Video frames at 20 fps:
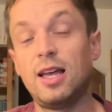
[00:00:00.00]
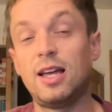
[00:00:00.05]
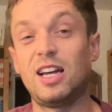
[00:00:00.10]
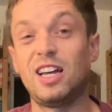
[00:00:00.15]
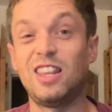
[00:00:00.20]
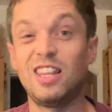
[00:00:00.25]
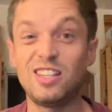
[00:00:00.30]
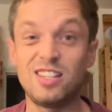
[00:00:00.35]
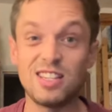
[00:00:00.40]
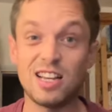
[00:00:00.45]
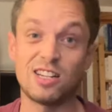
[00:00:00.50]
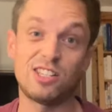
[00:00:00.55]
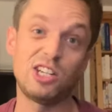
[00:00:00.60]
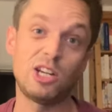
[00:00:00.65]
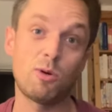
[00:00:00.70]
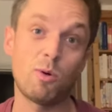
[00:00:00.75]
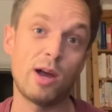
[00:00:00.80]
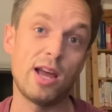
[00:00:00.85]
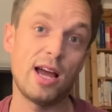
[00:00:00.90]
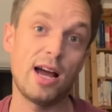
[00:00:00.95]
And this is actually
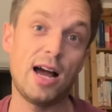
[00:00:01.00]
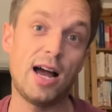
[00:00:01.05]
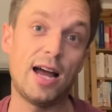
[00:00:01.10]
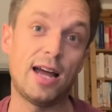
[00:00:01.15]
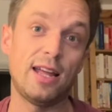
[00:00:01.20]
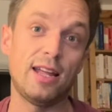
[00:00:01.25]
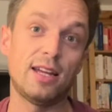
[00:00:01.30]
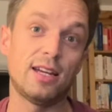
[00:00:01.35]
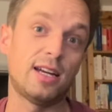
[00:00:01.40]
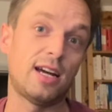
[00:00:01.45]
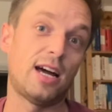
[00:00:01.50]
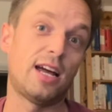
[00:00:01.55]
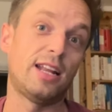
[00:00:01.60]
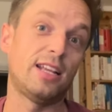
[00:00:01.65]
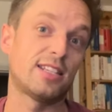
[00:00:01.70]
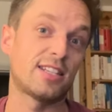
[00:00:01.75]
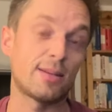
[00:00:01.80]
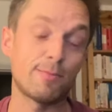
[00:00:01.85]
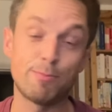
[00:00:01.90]
quite high, and it's